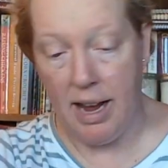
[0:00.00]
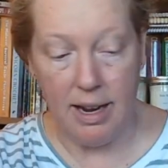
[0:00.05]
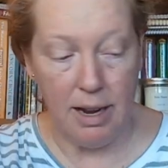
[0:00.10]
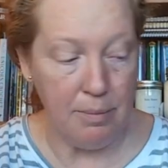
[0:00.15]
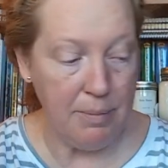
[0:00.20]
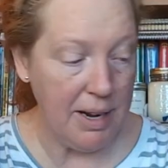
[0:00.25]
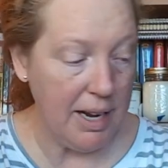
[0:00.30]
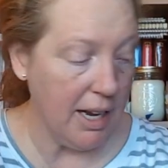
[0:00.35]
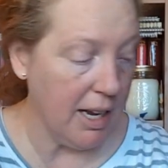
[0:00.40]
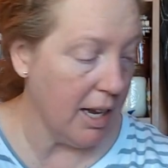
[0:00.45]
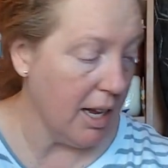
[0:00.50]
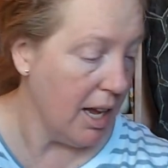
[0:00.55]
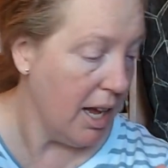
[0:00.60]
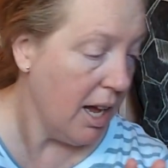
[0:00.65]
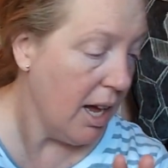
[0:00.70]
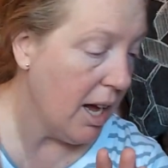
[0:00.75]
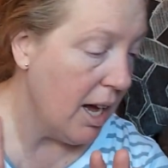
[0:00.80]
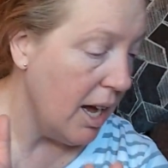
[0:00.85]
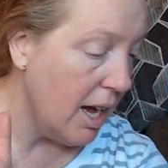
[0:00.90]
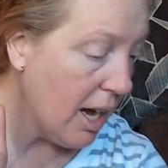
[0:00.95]
back on my
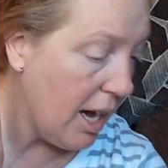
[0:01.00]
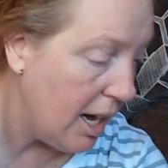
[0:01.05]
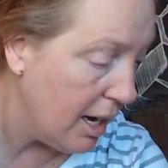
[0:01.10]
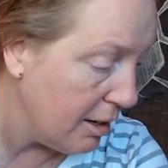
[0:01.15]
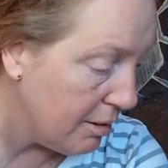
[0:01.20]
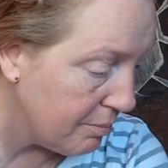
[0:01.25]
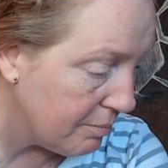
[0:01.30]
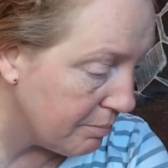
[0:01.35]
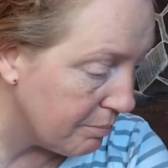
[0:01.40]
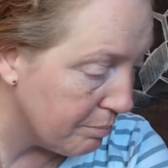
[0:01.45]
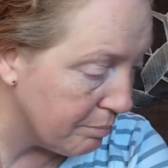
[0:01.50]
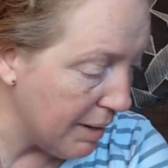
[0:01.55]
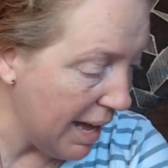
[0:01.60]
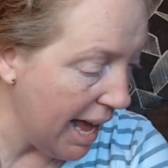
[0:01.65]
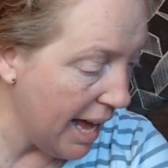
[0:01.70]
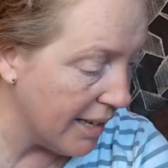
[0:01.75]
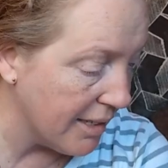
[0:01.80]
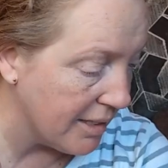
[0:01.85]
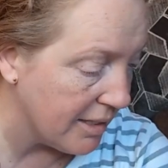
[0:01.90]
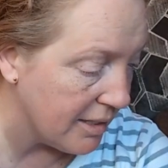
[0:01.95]

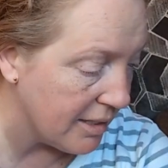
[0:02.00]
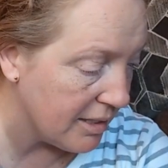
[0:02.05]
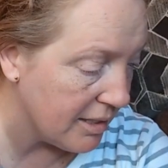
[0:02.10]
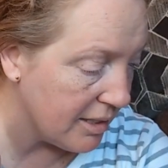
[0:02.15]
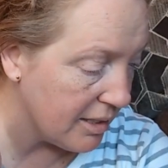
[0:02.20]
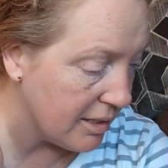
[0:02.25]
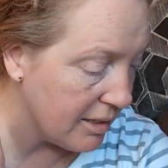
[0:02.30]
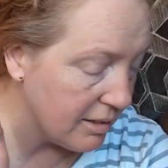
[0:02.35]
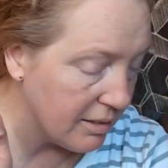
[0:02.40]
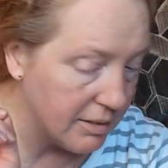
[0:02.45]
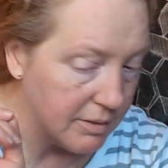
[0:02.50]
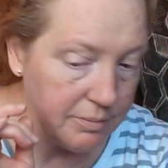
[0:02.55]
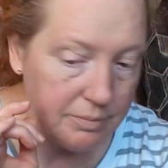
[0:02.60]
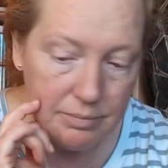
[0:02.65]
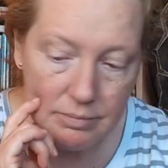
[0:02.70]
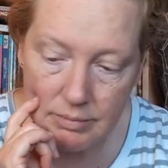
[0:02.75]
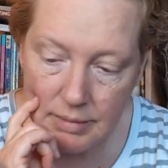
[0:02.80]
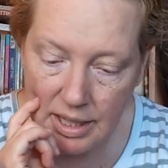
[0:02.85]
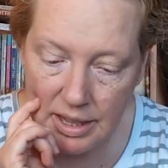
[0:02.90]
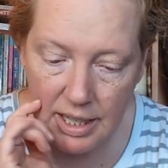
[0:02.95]
Patton's,
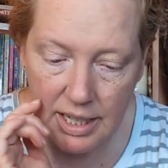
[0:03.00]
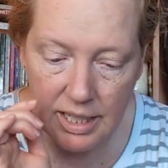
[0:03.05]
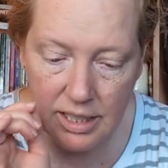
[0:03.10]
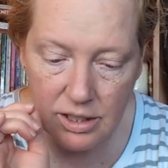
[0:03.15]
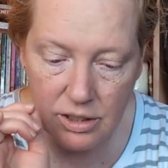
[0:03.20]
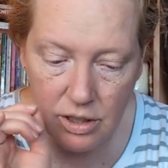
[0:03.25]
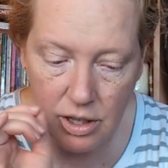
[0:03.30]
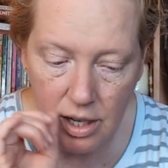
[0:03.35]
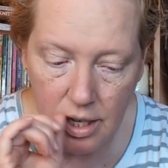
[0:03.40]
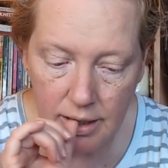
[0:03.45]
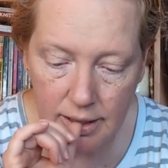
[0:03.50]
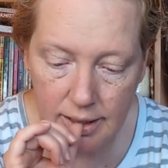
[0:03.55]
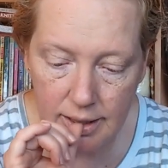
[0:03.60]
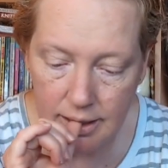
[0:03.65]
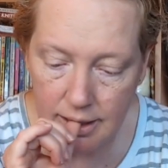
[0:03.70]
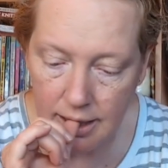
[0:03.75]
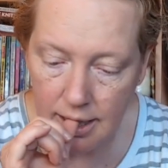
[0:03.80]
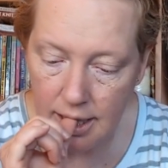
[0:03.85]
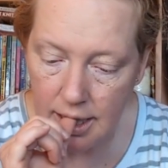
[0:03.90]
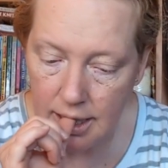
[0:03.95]
I think it's
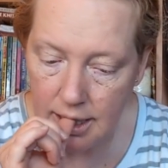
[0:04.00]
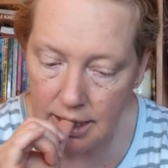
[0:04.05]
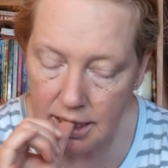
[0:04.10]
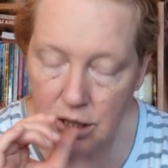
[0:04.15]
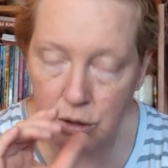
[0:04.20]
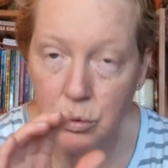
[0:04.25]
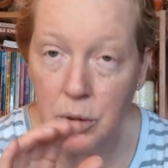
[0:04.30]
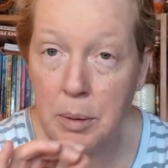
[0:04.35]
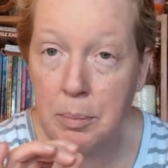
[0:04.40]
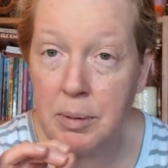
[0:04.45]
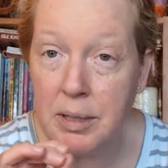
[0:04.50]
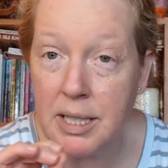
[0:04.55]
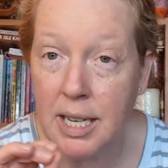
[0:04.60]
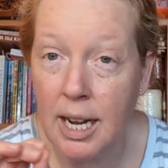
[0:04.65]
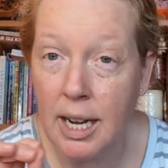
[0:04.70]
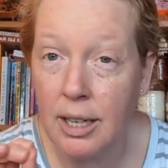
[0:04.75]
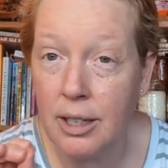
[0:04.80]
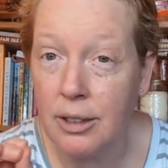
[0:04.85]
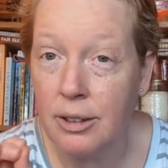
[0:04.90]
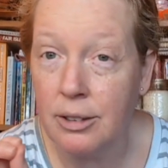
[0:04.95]
called Sweet
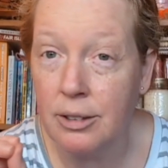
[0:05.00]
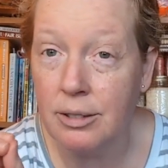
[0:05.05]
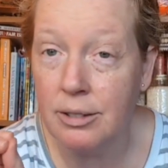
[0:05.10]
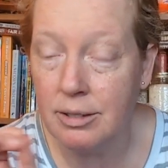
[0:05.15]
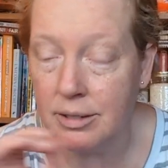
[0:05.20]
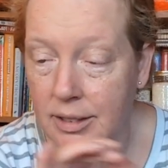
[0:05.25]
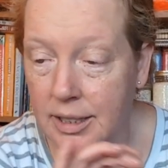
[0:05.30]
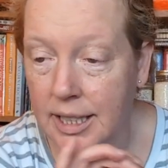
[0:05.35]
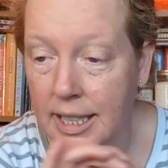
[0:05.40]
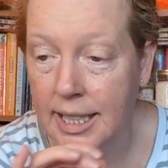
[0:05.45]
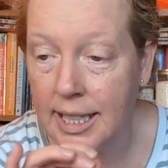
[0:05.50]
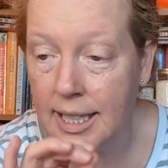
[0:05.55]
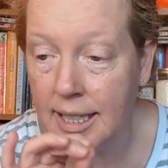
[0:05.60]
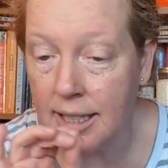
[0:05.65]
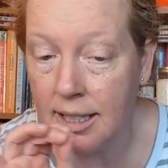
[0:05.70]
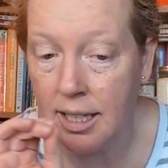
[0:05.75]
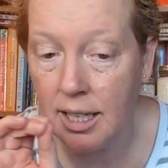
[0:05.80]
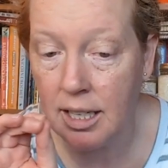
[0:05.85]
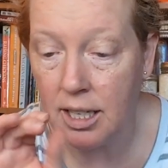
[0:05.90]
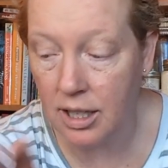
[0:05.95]
Potato
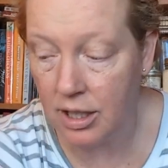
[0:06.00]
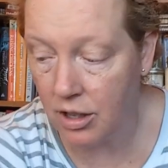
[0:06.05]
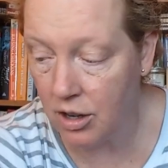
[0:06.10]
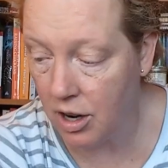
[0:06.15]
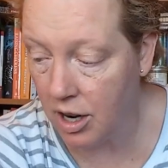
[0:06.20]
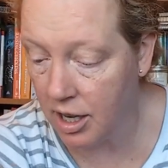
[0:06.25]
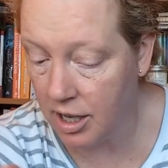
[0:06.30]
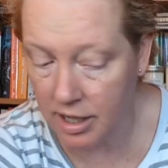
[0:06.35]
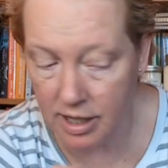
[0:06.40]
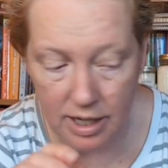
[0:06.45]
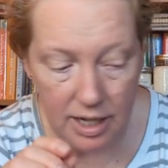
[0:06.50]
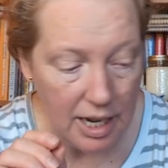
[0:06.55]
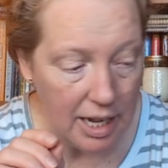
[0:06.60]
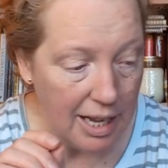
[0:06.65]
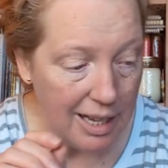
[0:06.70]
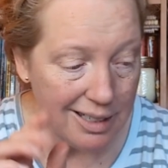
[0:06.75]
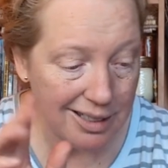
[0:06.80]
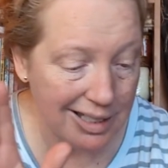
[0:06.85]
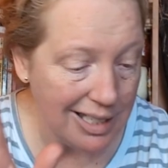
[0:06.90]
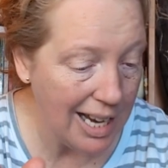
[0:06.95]
linen yarn
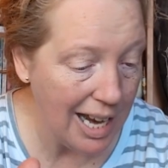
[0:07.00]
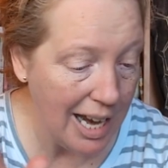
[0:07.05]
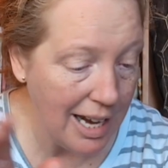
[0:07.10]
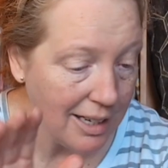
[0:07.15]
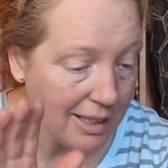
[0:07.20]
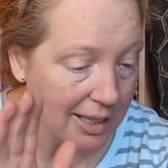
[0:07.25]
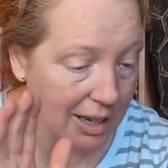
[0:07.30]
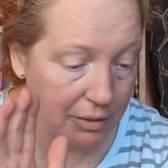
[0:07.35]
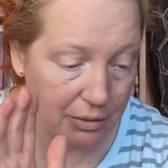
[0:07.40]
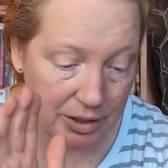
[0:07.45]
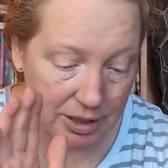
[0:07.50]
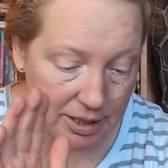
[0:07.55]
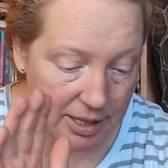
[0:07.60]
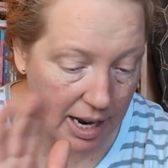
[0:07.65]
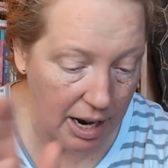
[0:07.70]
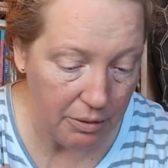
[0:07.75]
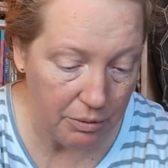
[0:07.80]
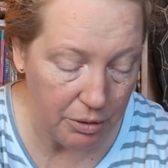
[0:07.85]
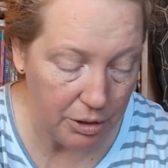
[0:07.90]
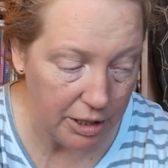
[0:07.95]
tank that was
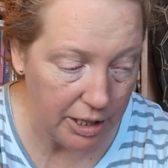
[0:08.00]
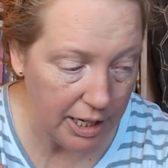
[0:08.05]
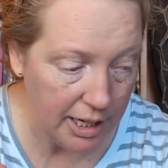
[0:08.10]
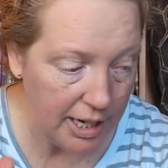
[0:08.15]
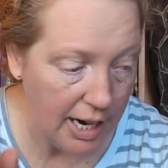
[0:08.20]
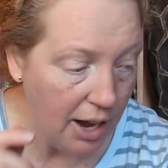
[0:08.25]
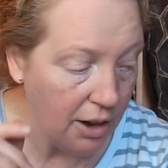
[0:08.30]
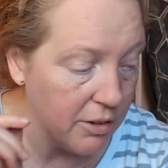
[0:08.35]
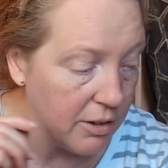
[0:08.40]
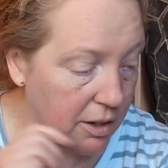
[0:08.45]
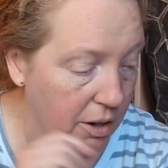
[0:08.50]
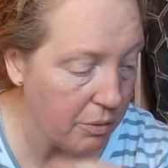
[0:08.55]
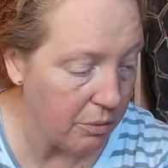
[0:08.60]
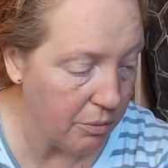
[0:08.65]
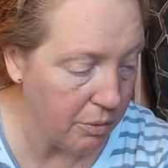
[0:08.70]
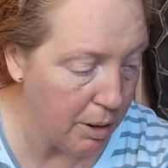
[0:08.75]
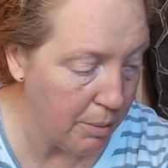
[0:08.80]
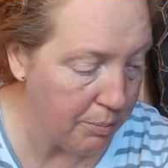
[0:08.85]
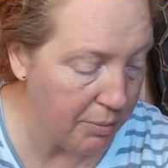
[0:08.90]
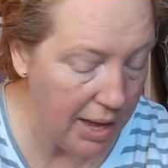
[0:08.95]
not working out.
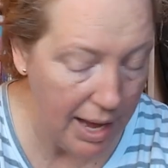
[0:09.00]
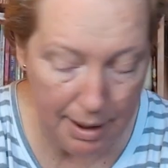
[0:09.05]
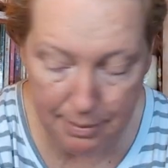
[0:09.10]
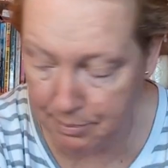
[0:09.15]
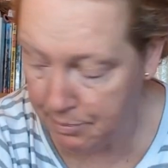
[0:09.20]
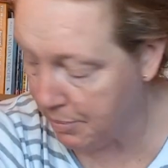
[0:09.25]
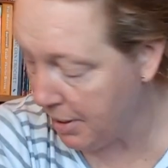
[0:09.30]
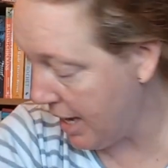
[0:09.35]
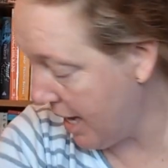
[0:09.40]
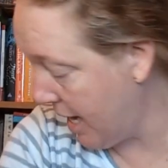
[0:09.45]
Rip that